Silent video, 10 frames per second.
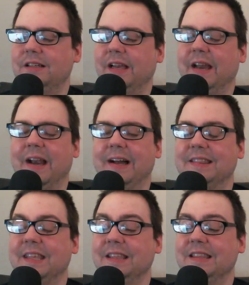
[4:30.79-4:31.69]
And I
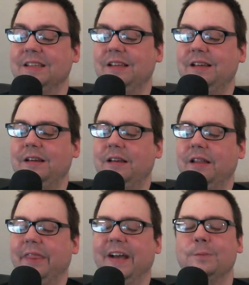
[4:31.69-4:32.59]
think that
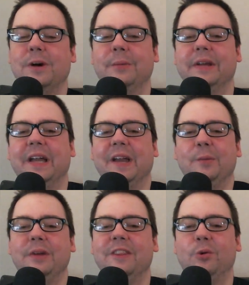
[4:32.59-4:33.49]
that's probably going to
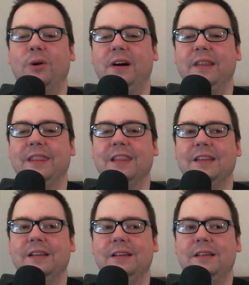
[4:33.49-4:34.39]
be the one
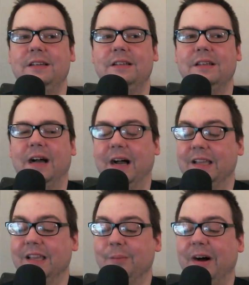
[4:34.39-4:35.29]
that,
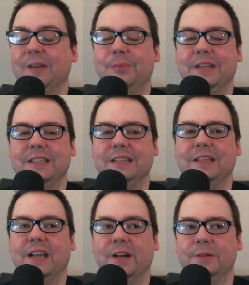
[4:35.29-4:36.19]
in my opinion,
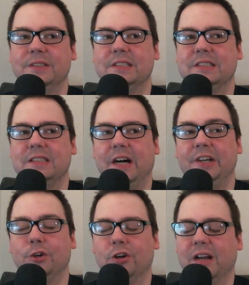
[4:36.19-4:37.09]
goes
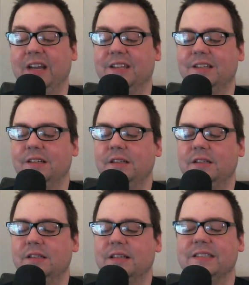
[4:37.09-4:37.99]
underrated.
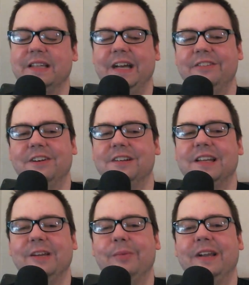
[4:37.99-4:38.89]
Because I haven't heard
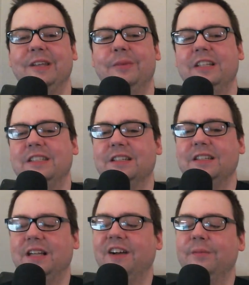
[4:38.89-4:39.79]
anybody mention it.
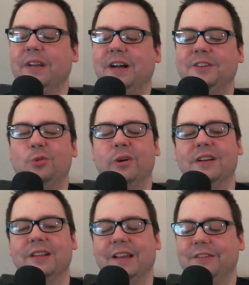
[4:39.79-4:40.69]
I've been on
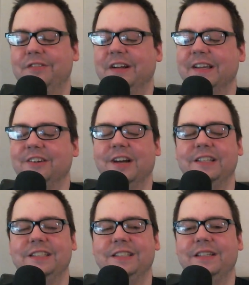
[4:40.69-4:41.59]
Twitter like fucking
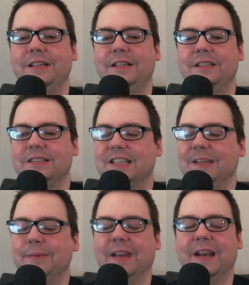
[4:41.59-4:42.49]
crazy, just
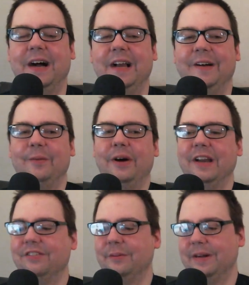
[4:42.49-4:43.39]
keeping an eye on what
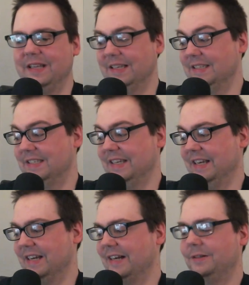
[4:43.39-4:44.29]
everybody has to say.
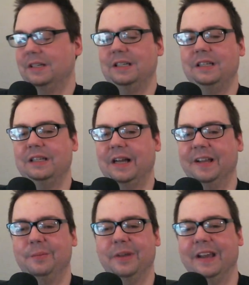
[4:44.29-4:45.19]
Now, I
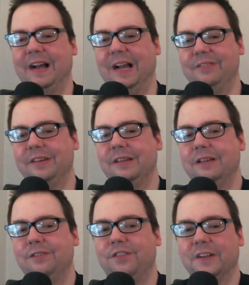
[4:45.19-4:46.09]
admit I haven't
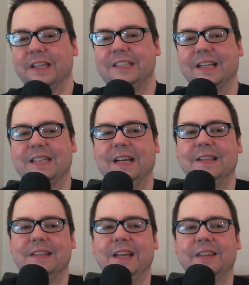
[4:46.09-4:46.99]
fully checked
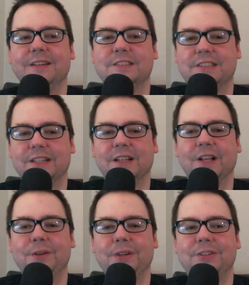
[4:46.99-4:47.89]
out the other
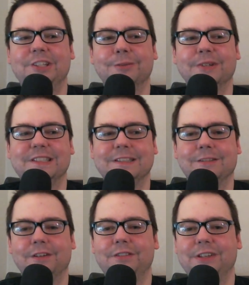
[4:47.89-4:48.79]
Juggalo YouTubers'
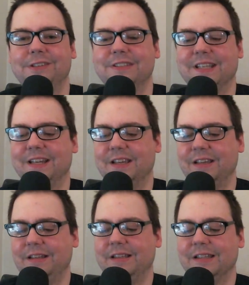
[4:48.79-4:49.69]
reviews, like
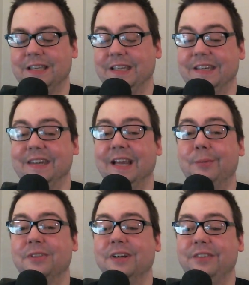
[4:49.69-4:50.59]
the
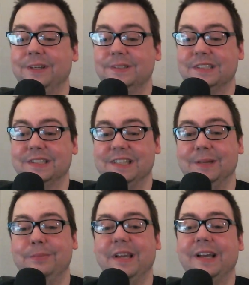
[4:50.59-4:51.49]
in-depth reviews, the
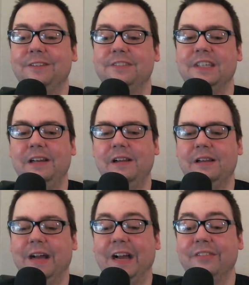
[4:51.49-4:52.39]
deep dives.
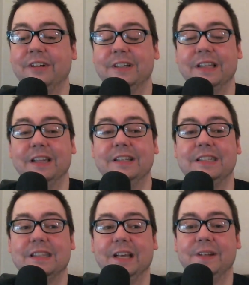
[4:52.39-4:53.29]
I haven't really looked
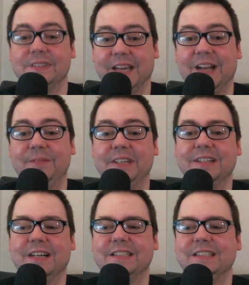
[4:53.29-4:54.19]
at those. I am
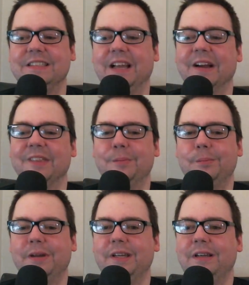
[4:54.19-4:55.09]
interested to hear them,
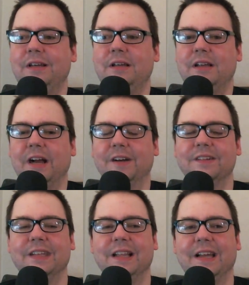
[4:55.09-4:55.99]
but I
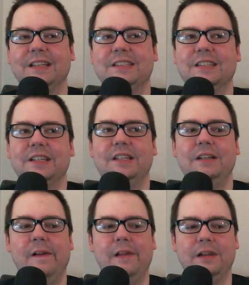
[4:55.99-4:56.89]
really like to
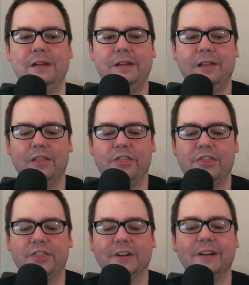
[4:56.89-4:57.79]

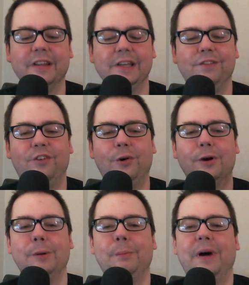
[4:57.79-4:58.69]
thoroughly
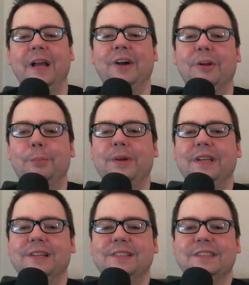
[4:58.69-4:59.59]
form my own
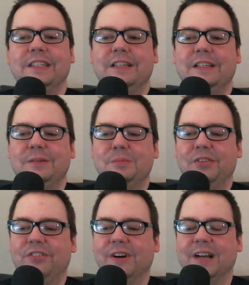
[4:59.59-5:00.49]
opinions
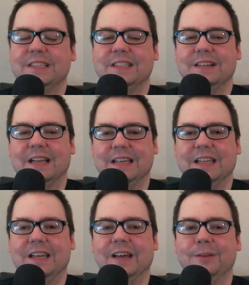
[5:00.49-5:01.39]
before I start getting
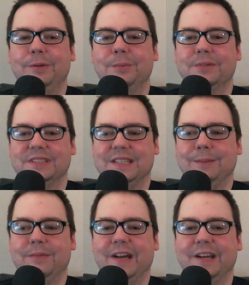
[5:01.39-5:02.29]
into other people's
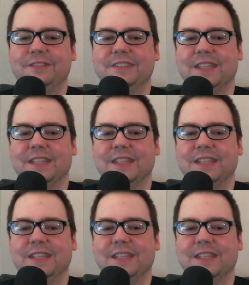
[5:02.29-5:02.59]
deep dives.